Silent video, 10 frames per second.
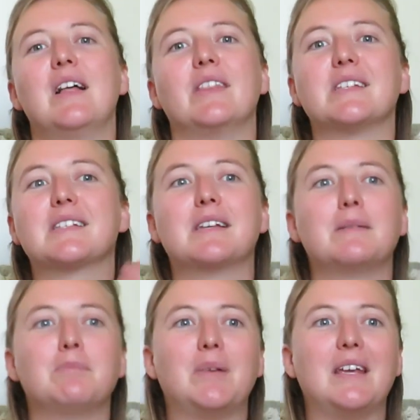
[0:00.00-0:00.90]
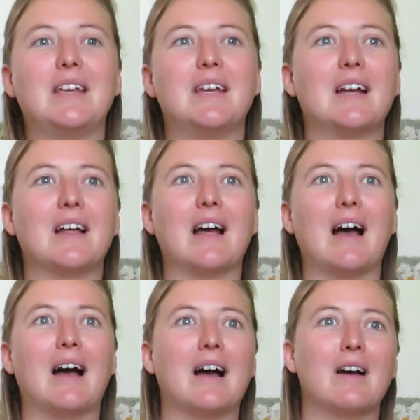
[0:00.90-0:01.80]
This can be
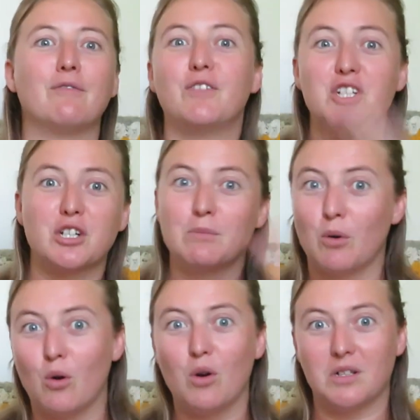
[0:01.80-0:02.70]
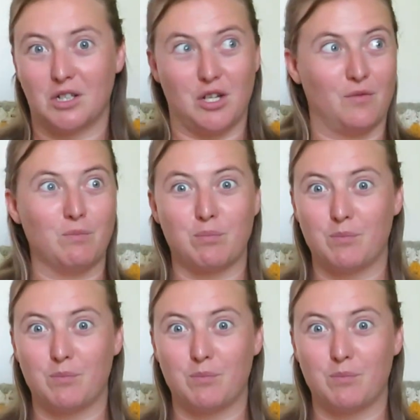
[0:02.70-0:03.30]
a vision board that you've,